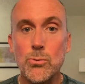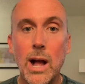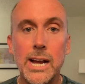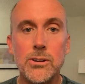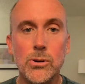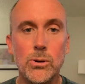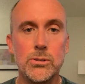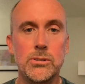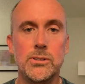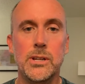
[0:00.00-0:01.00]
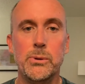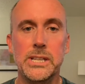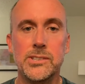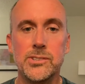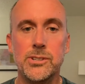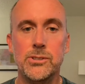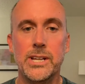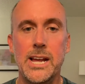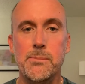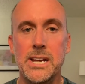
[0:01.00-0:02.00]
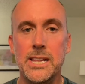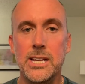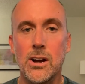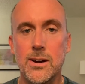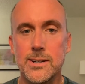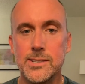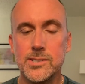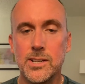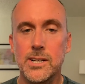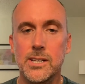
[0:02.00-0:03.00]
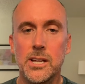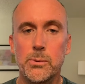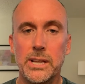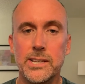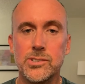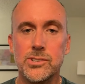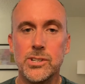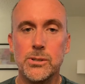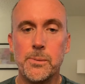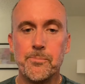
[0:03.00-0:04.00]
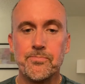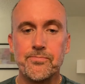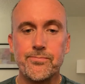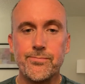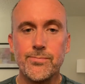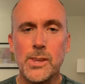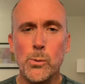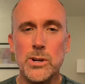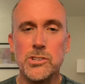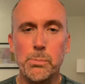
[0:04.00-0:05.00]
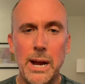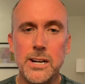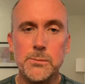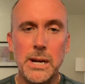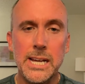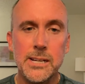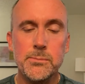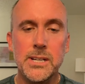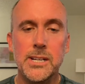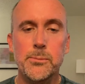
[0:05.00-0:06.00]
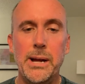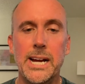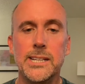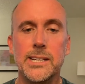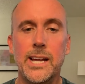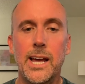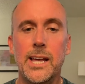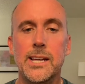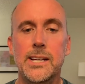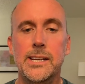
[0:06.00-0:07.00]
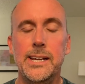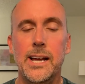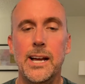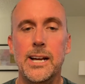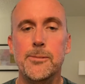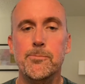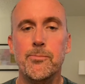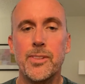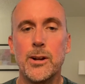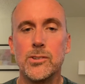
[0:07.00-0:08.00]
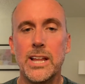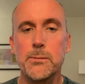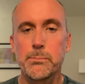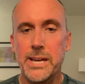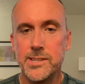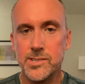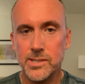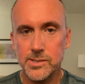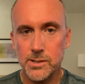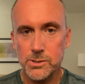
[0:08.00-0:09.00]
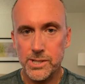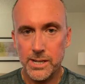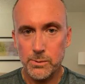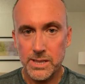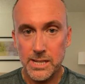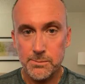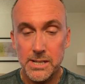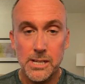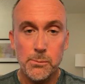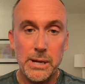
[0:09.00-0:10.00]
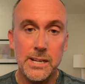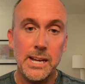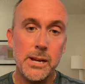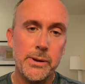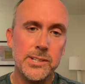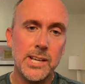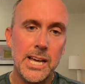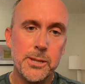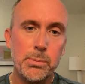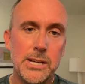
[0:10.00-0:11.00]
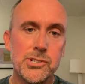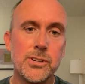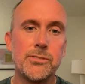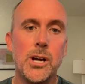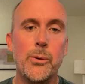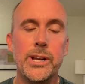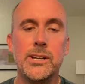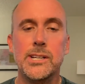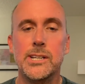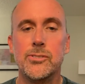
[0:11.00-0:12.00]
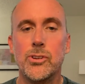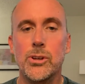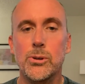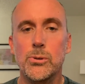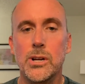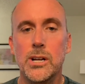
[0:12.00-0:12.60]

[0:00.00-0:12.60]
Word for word: rock and roll that we listen to today. Many of the artists that we listen to were inspired by him back in the day. Um, there's a lot of myths associated with him. But anyways, had the pleasure of going to